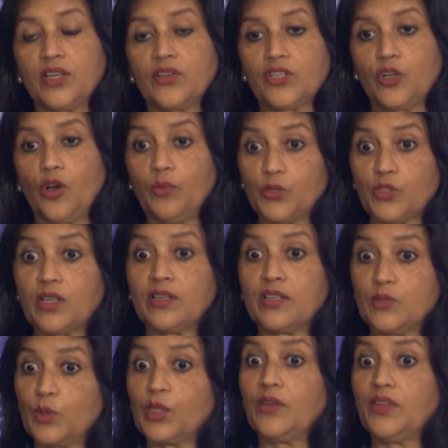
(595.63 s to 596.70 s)
and she almost
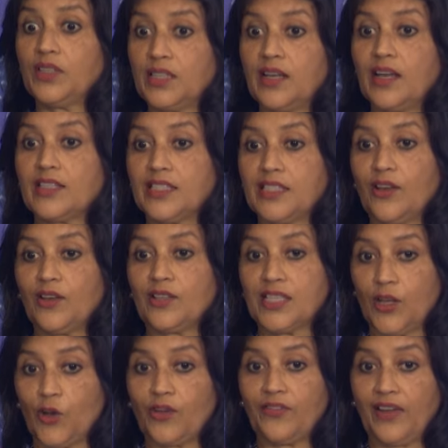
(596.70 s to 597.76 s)
agrees with everything I see
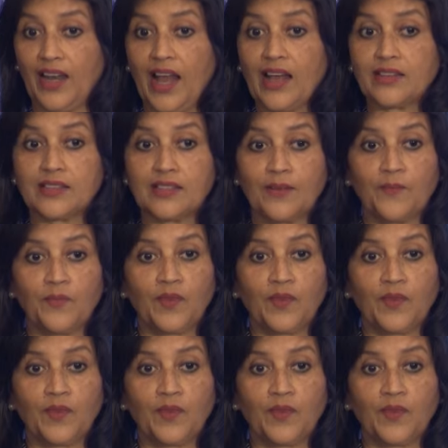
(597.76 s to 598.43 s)
say on finance.